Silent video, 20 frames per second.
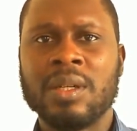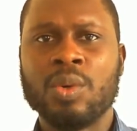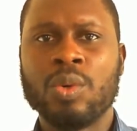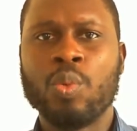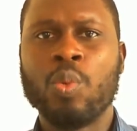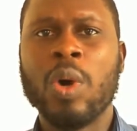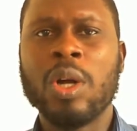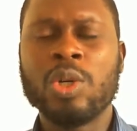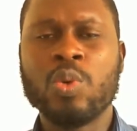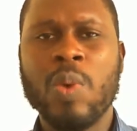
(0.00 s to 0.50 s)

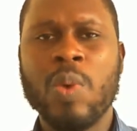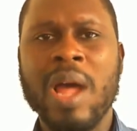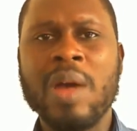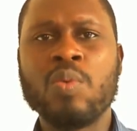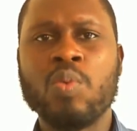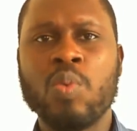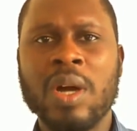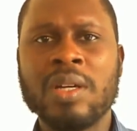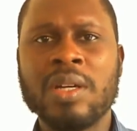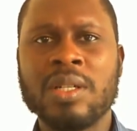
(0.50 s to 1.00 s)
What do I
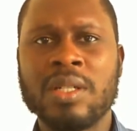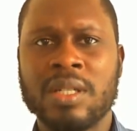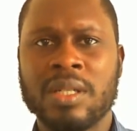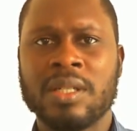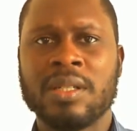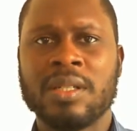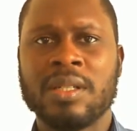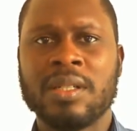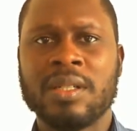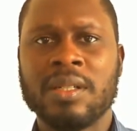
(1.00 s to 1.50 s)
want
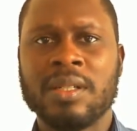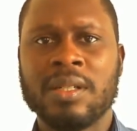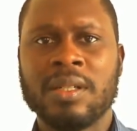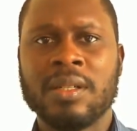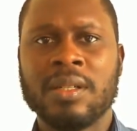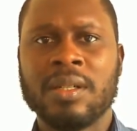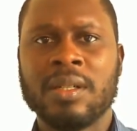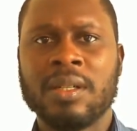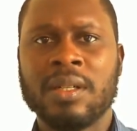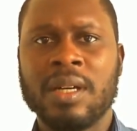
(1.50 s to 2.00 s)

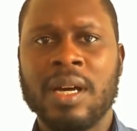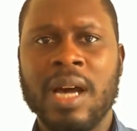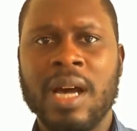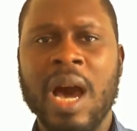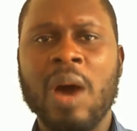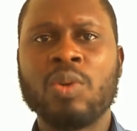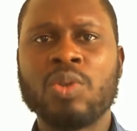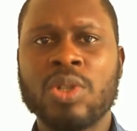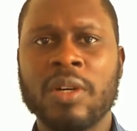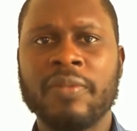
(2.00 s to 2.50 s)
out